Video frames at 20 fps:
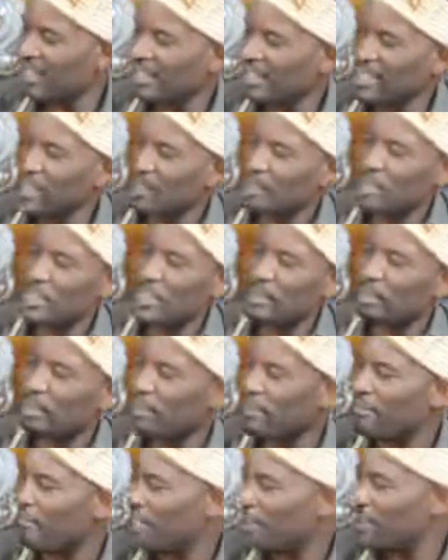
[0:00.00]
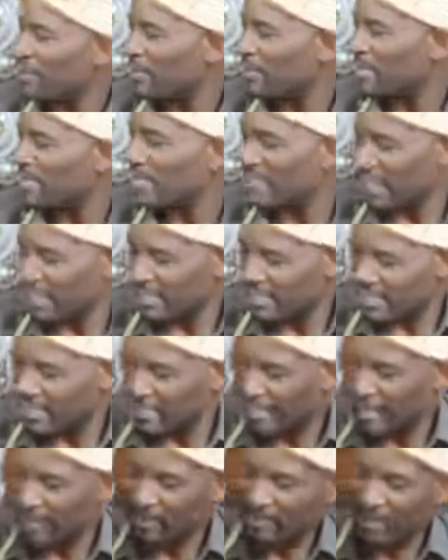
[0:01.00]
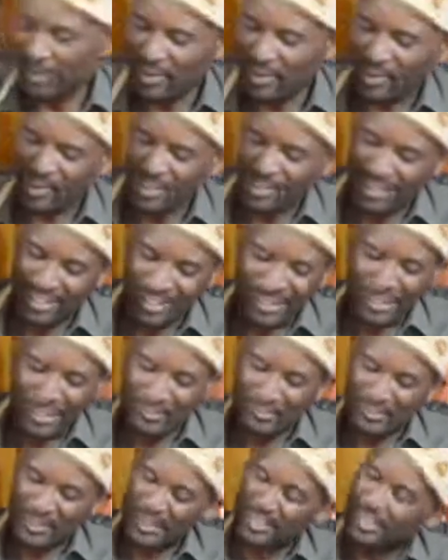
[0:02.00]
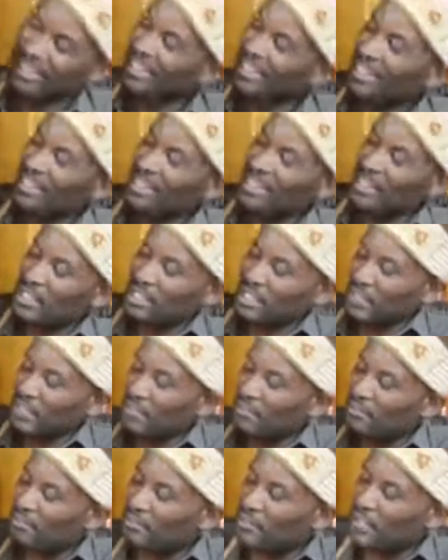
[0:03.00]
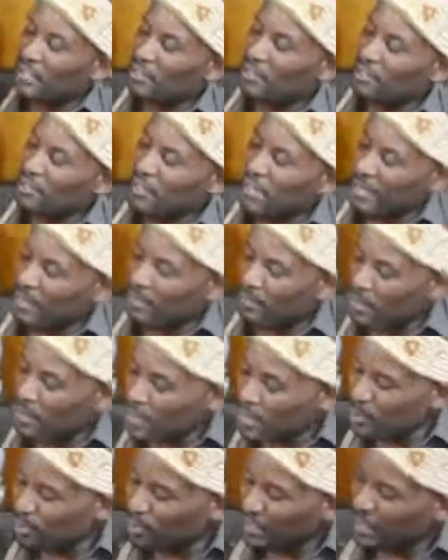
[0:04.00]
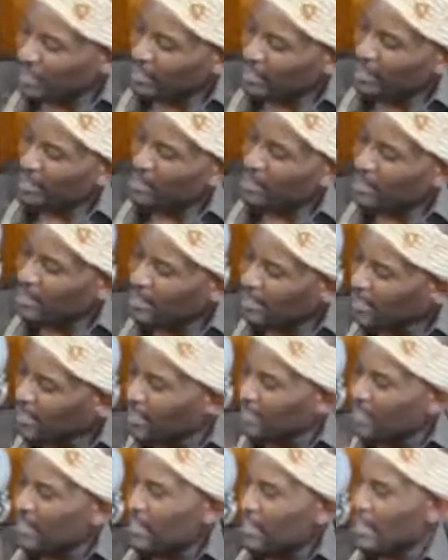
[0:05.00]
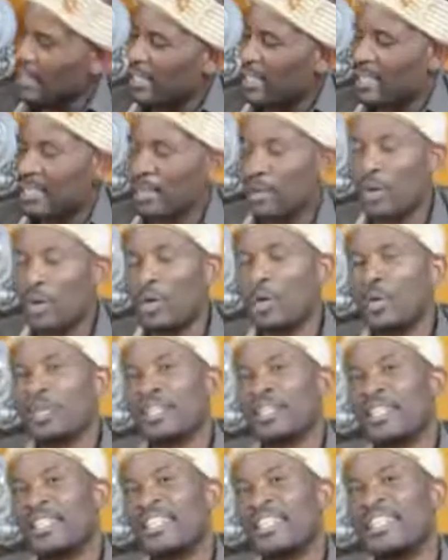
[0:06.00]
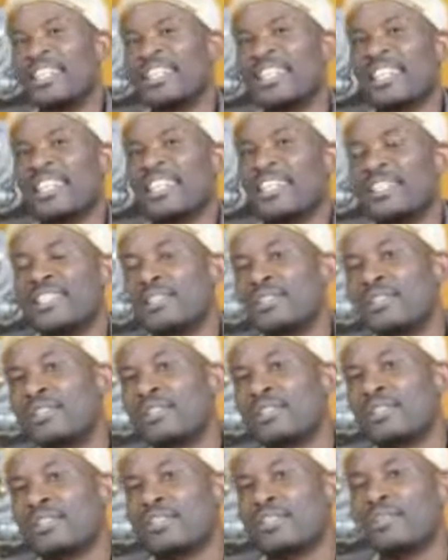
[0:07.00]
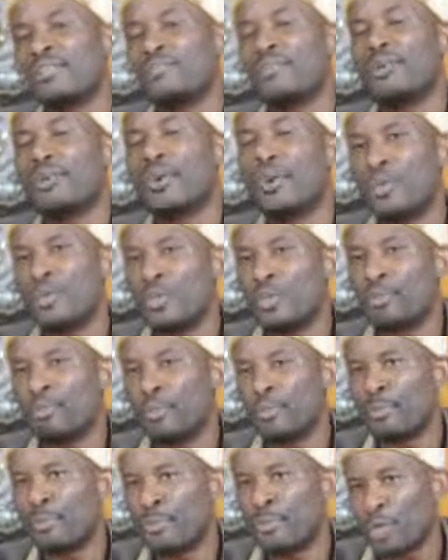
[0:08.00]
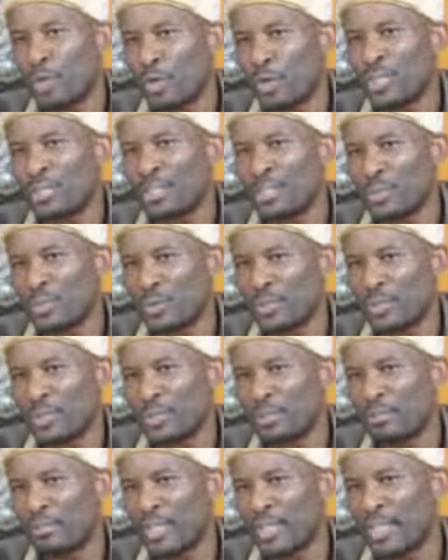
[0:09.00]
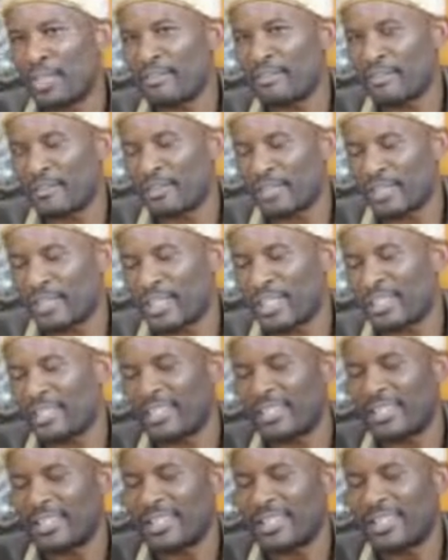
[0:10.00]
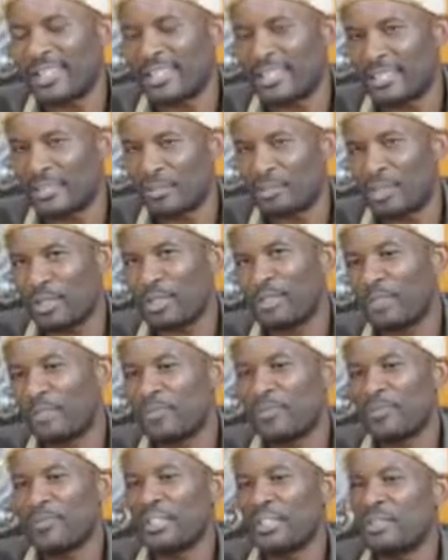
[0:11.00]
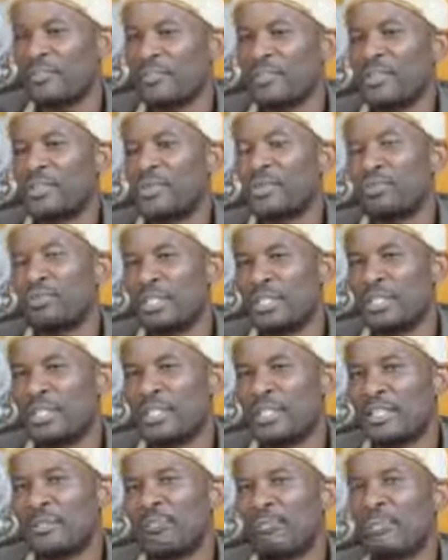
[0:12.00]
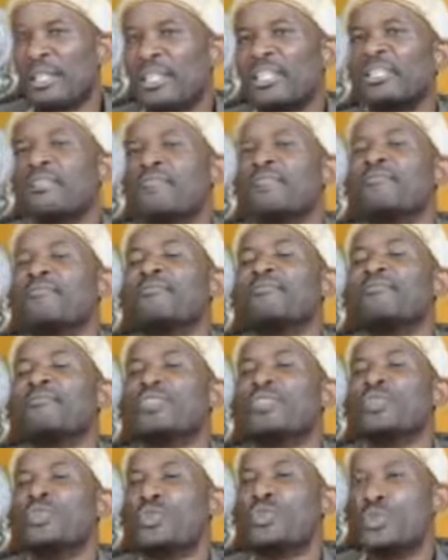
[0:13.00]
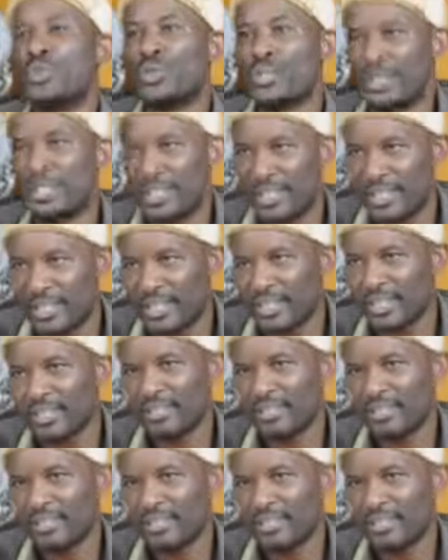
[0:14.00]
is Mr. Buffalo. That's his nickname. Yeah. It is really fullness of time. This bag is carrying all the case studies of all the people who got this wisdom that has been given to me, but they've misused it